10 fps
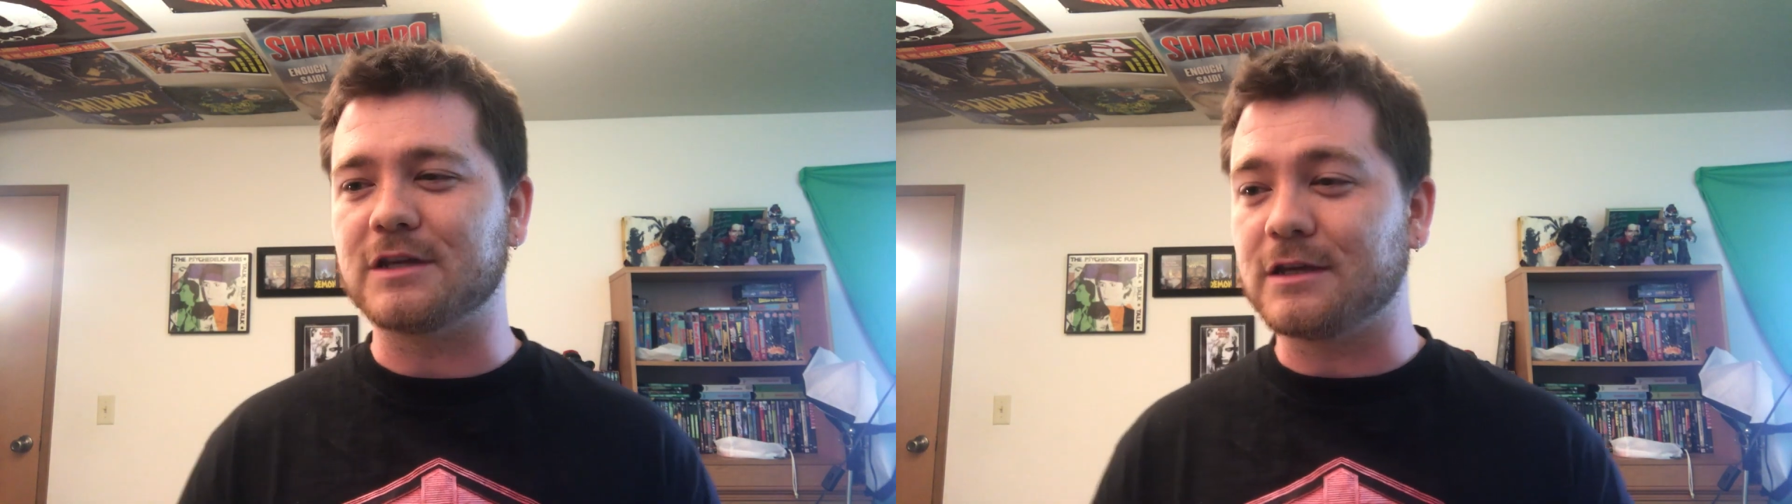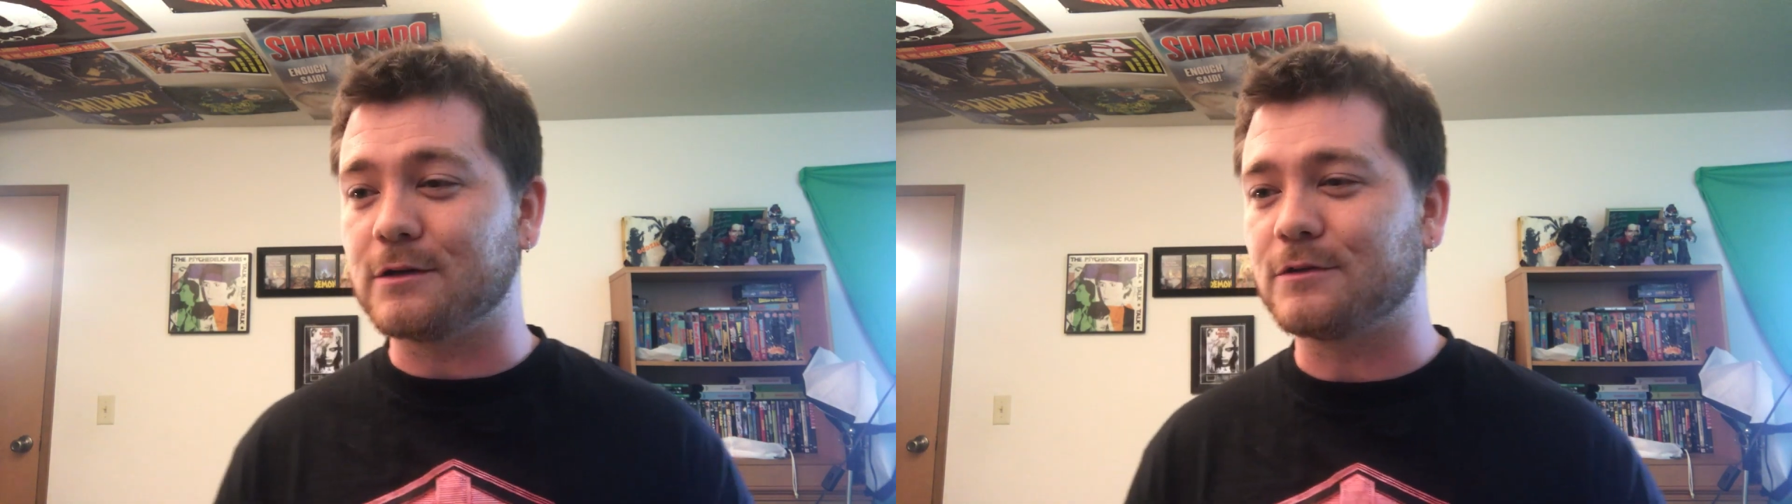
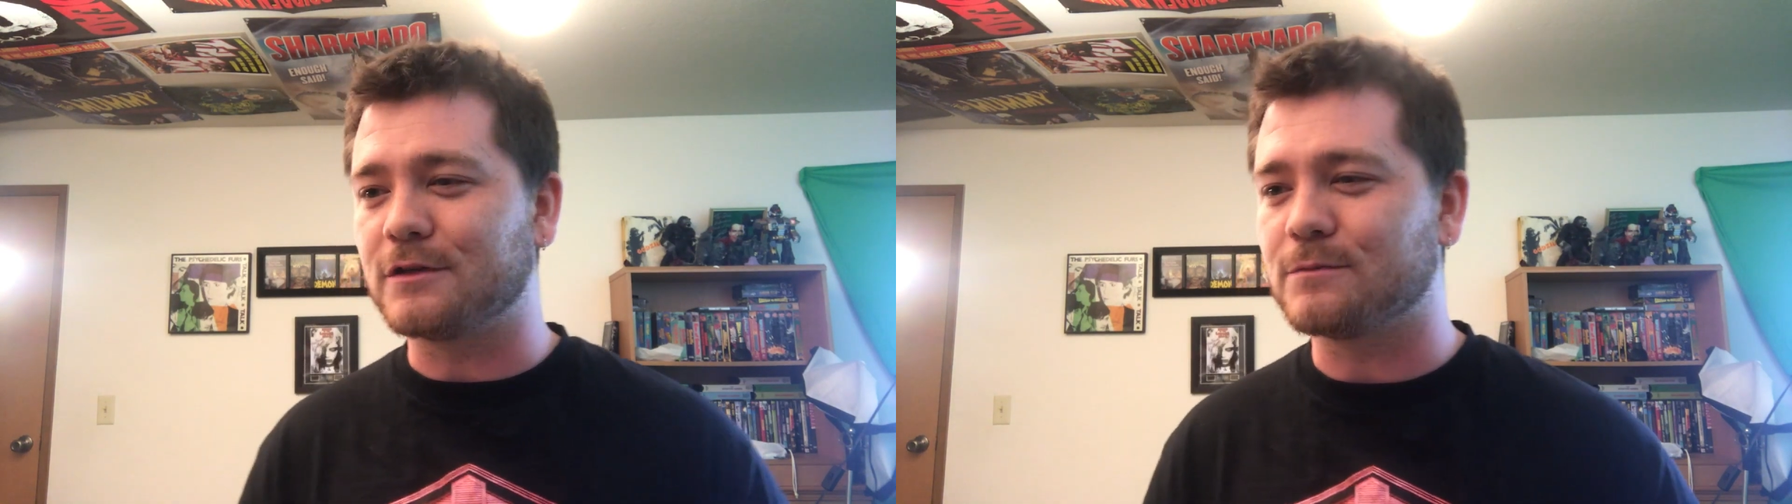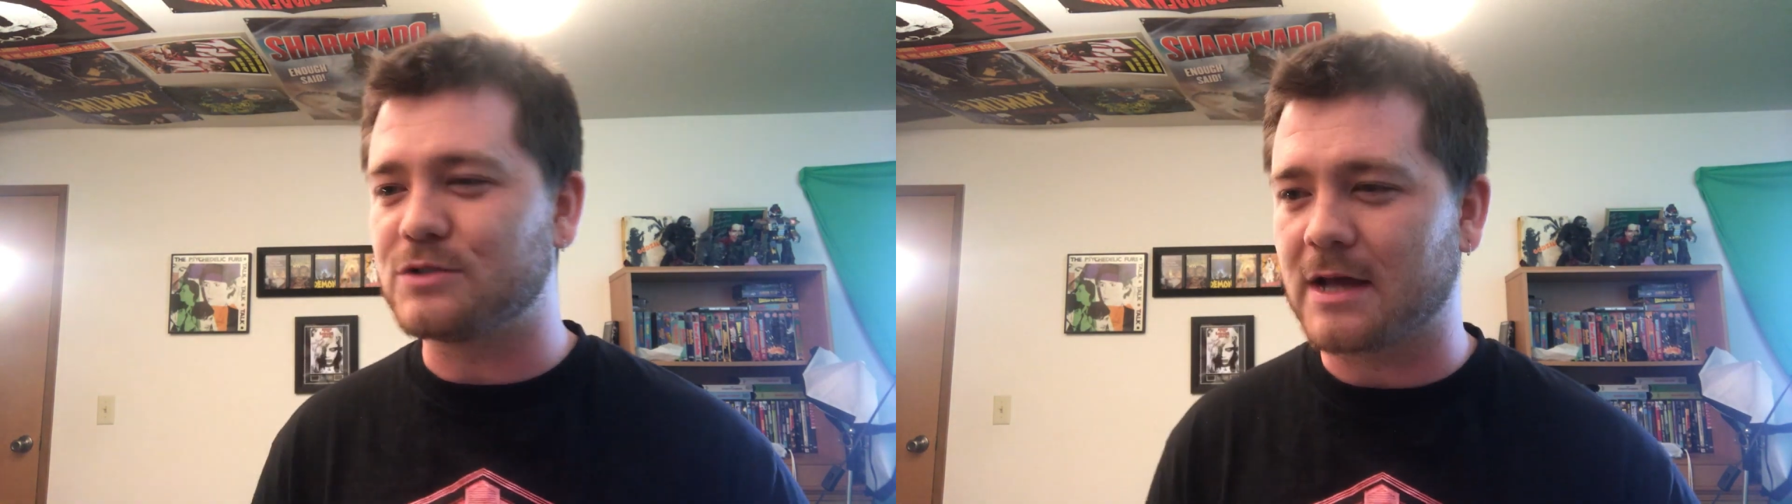
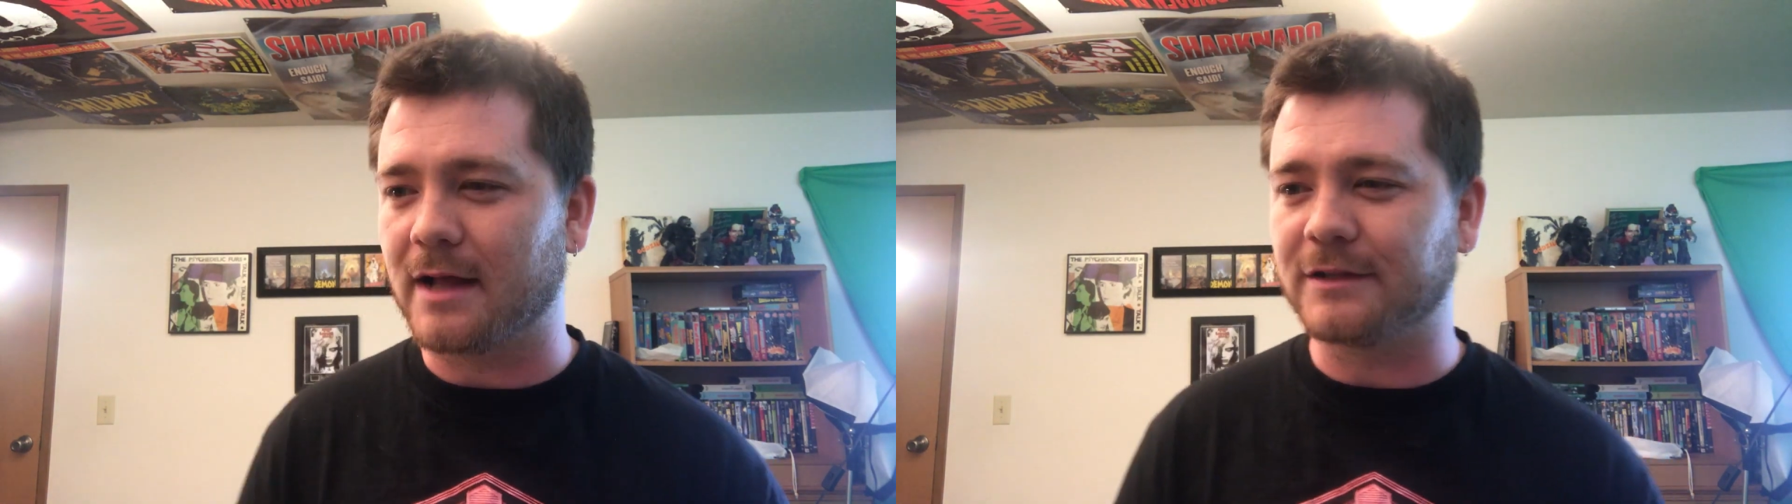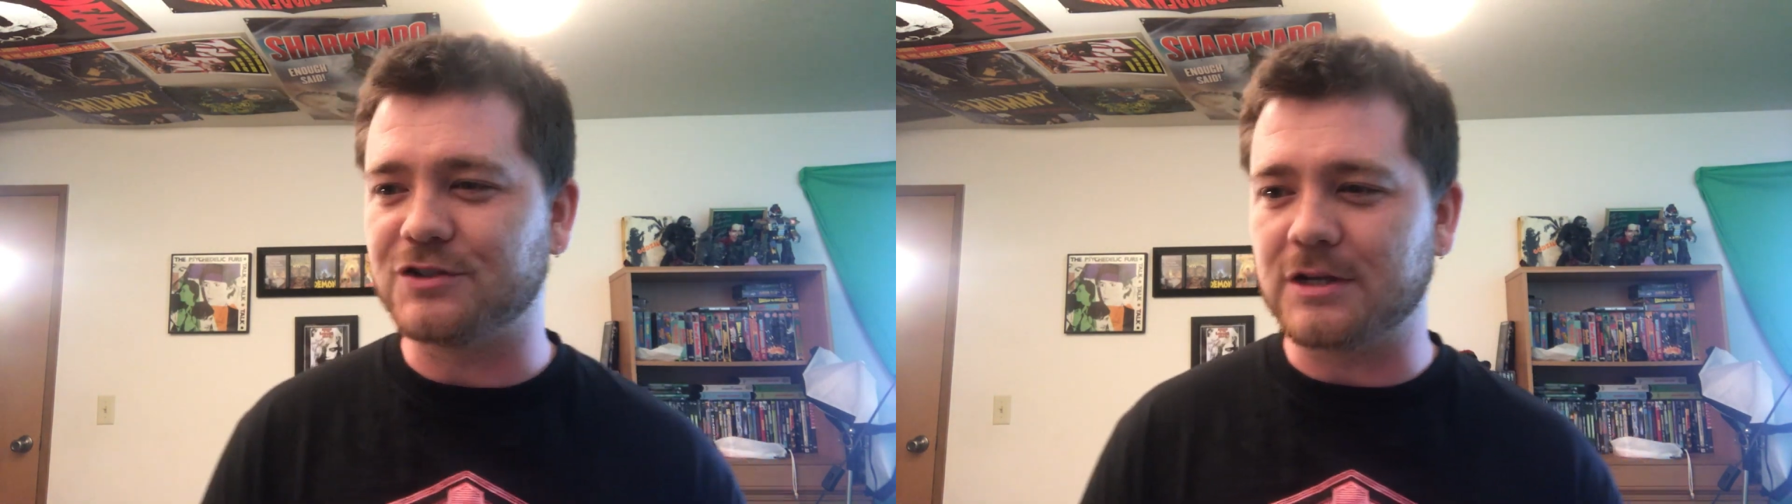YouTube
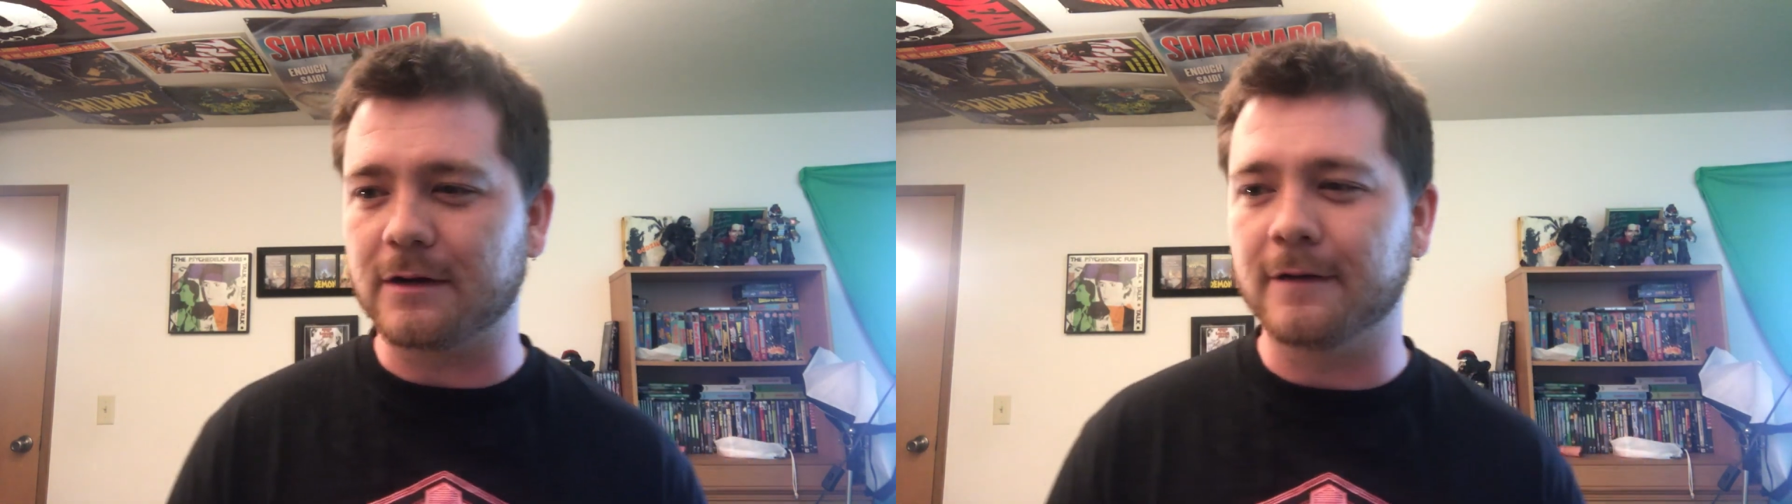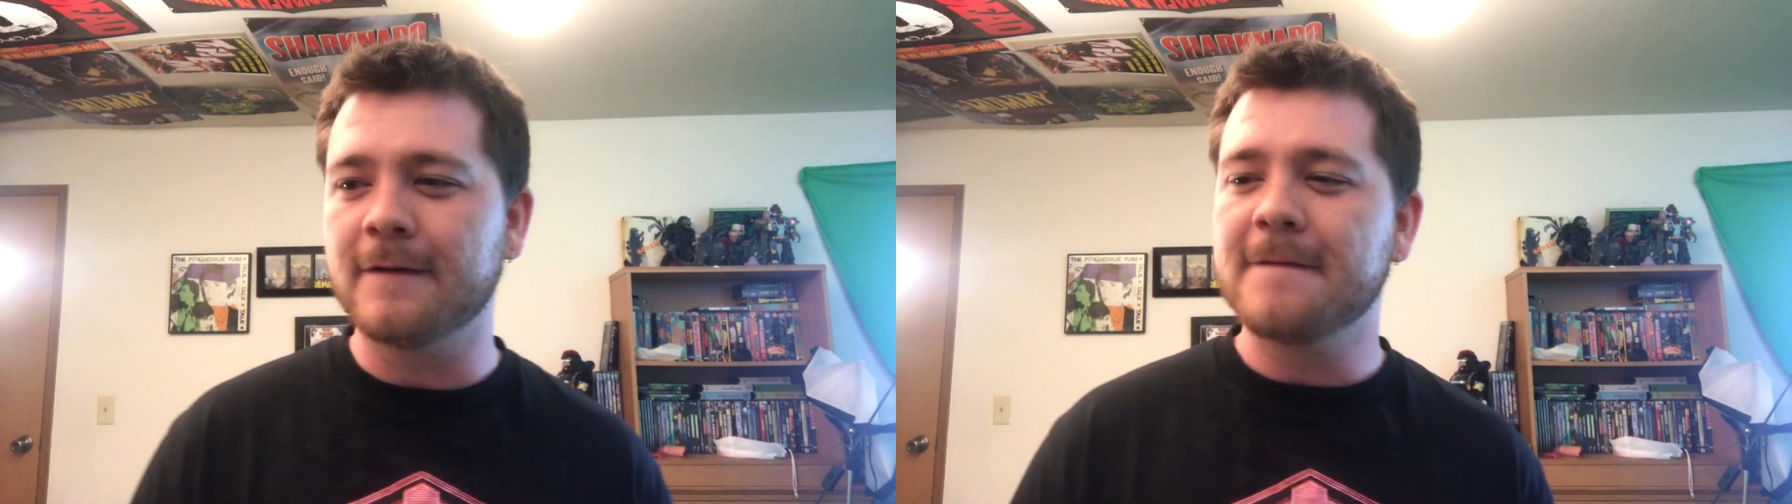challenge
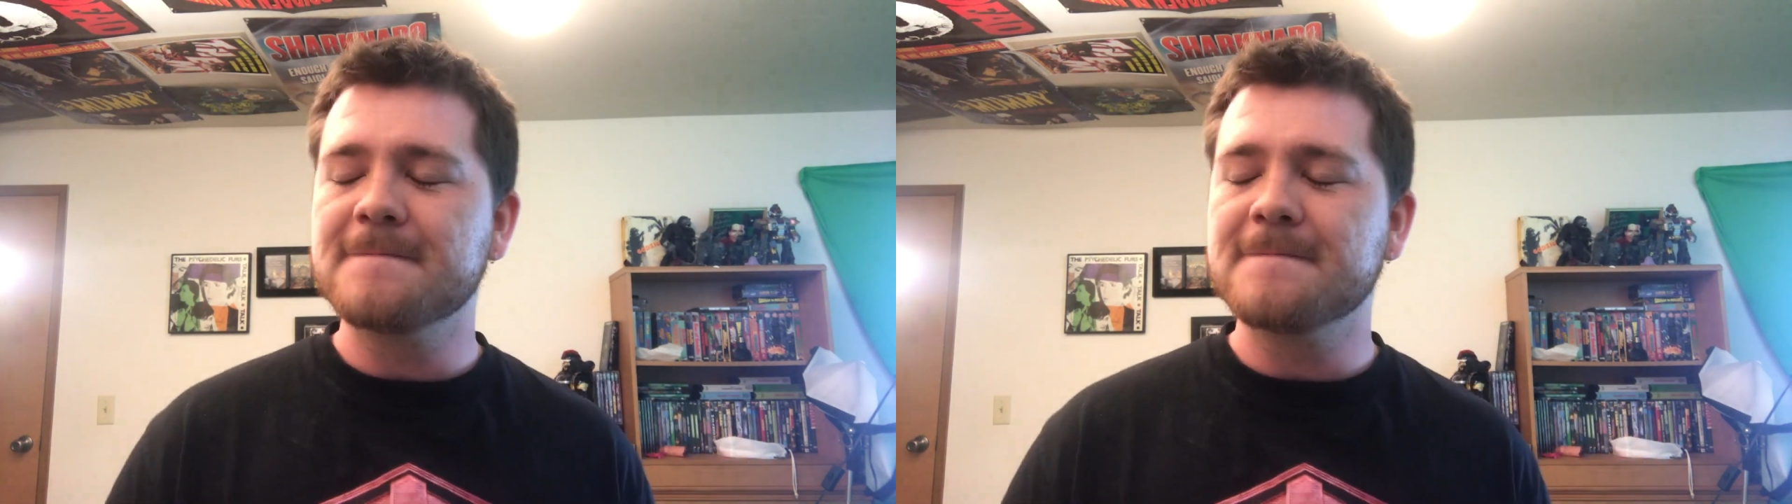here.